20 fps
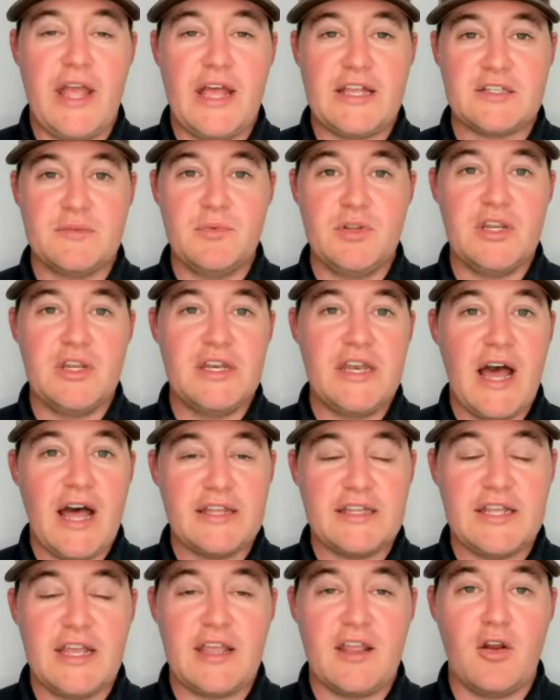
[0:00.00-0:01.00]
SMU did not
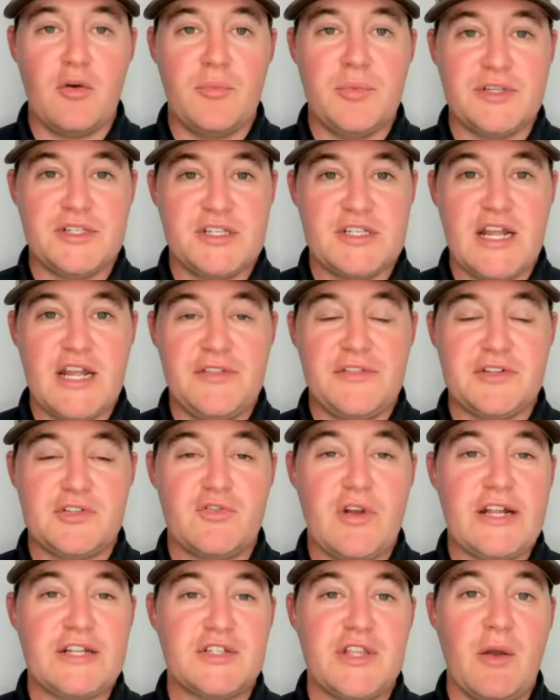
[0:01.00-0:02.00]
take care of business down the
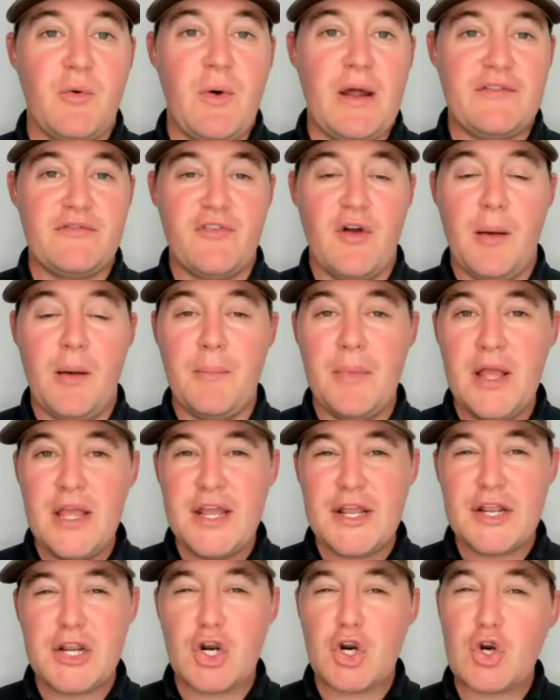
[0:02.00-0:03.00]
stretch. They went from
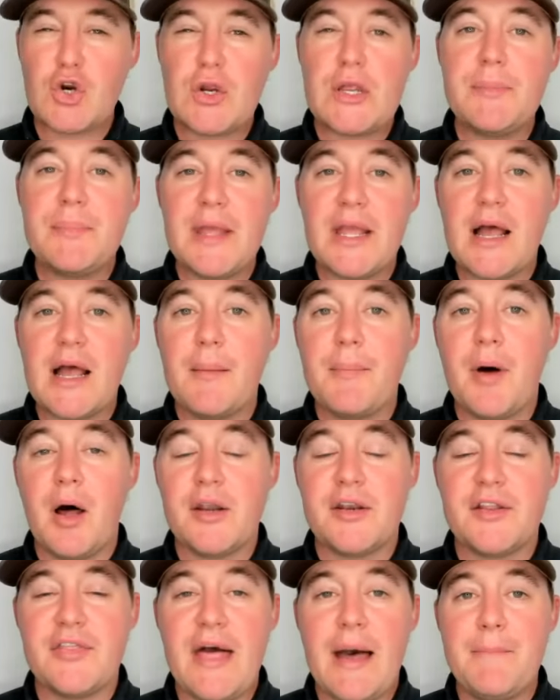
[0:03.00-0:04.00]
creeping up onto
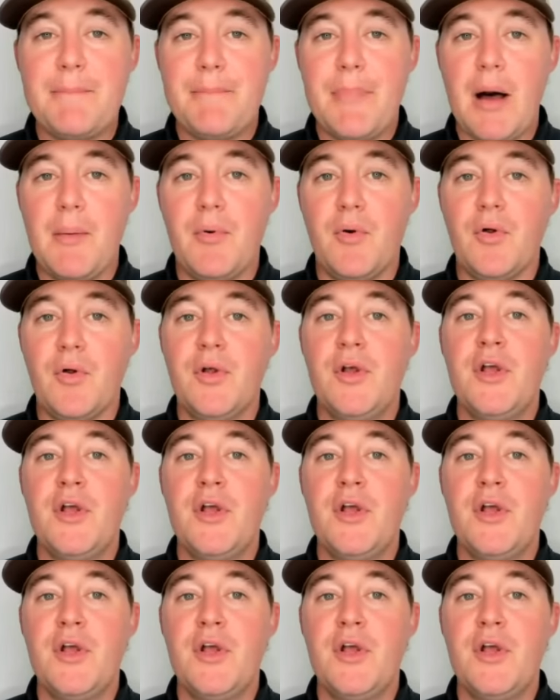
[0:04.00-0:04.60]
that bubble